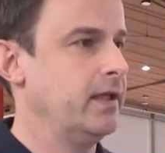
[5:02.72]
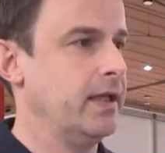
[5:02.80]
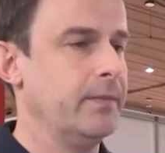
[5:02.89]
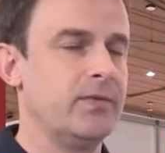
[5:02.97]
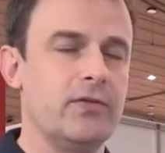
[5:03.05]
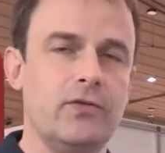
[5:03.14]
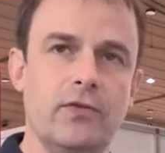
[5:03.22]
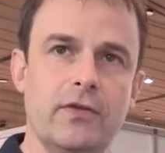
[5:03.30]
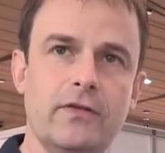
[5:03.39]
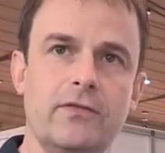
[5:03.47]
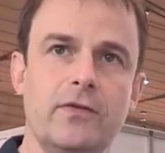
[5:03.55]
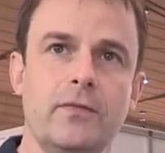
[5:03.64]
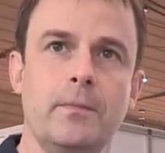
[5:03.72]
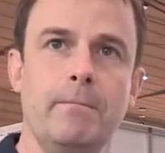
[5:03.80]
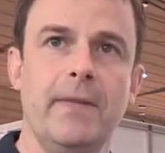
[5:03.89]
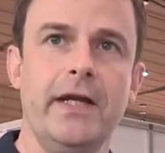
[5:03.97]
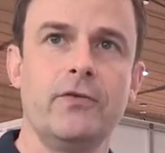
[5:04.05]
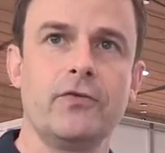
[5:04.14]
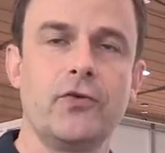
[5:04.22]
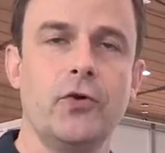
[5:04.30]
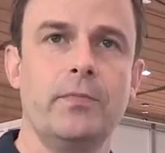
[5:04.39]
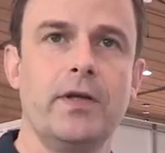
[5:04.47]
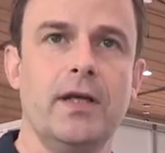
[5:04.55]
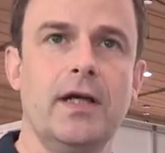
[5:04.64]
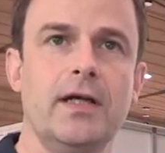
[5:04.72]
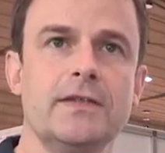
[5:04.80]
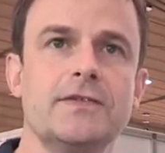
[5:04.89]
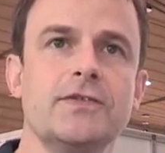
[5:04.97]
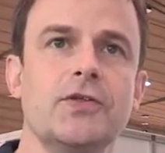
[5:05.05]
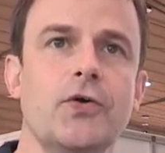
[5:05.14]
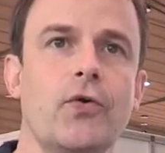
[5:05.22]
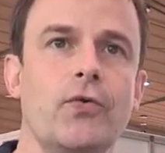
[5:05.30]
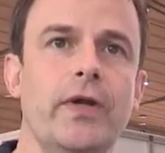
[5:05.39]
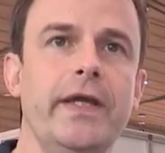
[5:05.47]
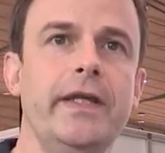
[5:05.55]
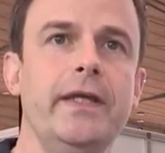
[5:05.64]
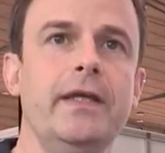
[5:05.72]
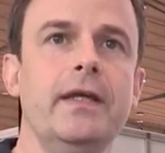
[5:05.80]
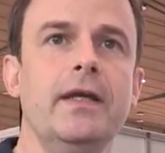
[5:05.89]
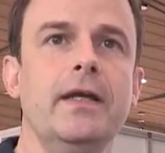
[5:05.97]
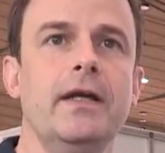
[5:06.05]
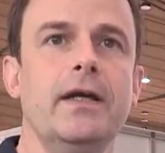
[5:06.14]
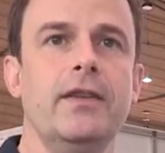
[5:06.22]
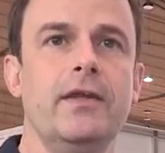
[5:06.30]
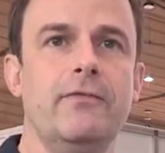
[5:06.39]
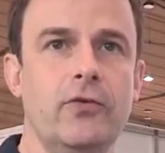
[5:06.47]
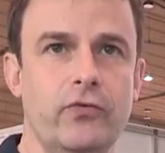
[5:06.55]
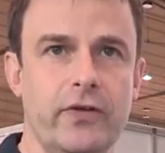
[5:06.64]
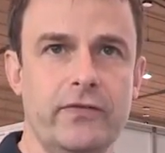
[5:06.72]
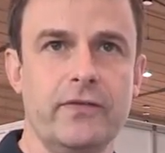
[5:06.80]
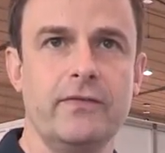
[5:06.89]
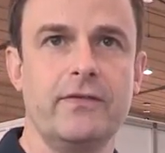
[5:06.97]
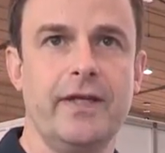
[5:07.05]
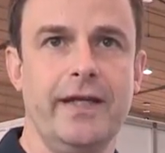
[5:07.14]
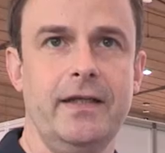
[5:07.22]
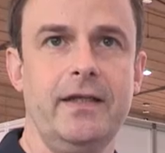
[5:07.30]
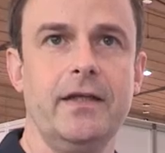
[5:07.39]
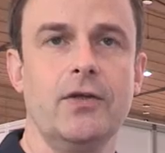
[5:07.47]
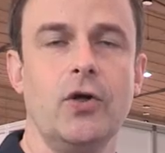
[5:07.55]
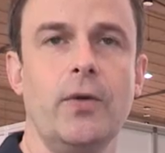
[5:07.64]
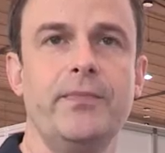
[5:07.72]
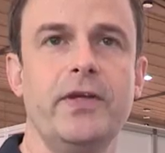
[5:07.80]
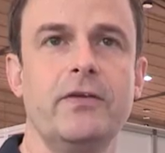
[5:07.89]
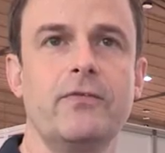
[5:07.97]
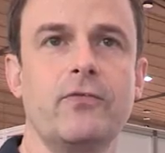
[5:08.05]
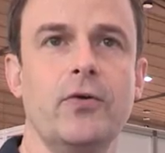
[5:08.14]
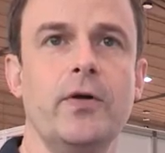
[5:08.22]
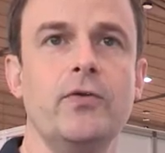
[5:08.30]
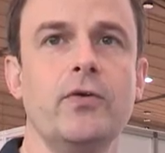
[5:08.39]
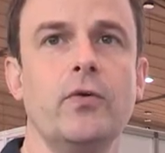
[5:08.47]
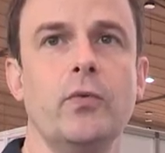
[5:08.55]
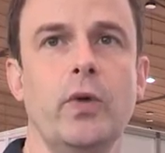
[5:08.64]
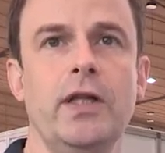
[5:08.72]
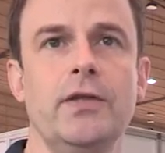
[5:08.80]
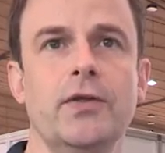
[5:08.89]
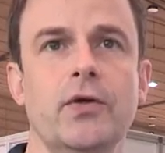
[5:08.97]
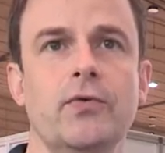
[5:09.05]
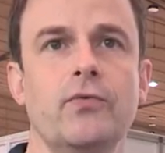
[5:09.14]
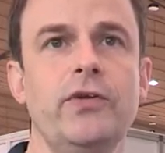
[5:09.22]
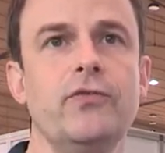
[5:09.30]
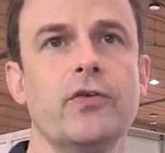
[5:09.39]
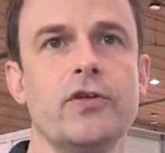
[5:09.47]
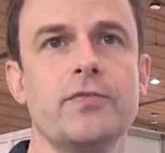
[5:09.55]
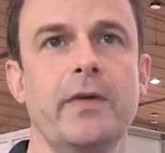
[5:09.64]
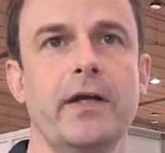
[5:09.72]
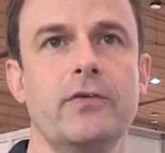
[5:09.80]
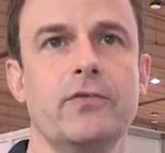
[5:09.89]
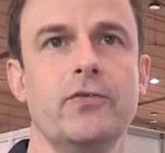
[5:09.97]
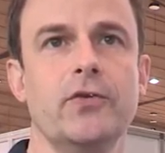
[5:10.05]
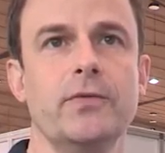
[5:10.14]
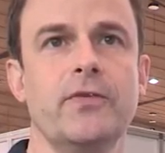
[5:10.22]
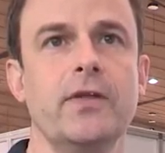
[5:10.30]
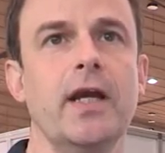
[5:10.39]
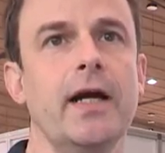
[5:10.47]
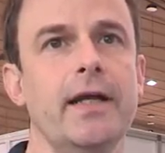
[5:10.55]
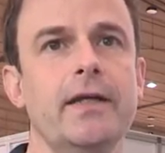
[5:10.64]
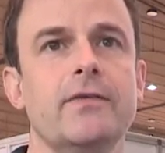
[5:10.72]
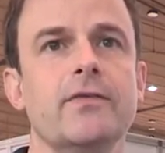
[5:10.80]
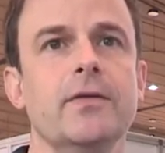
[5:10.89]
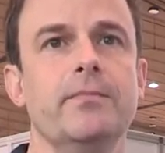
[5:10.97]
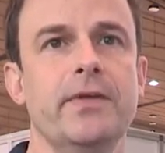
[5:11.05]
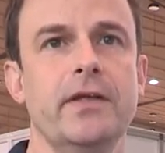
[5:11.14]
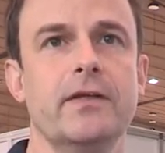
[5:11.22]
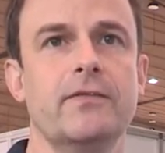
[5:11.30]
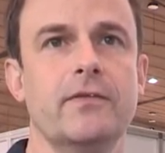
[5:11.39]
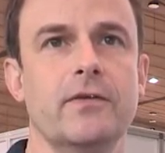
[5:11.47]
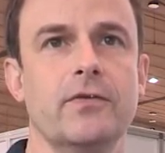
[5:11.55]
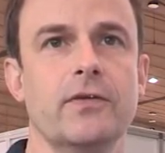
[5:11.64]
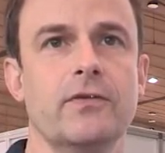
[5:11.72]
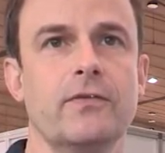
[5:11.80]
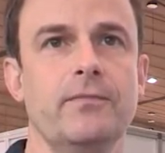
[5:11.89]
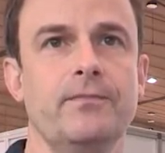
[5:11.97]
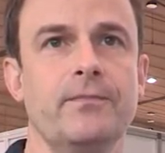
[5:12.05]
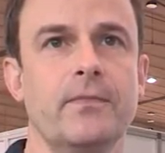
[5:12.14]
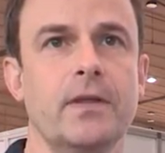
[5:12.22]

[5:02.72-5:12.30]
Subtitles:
adapt to this microscope class already the fluorescence technique and optics from our well-known research microscopes, the IX and BX series.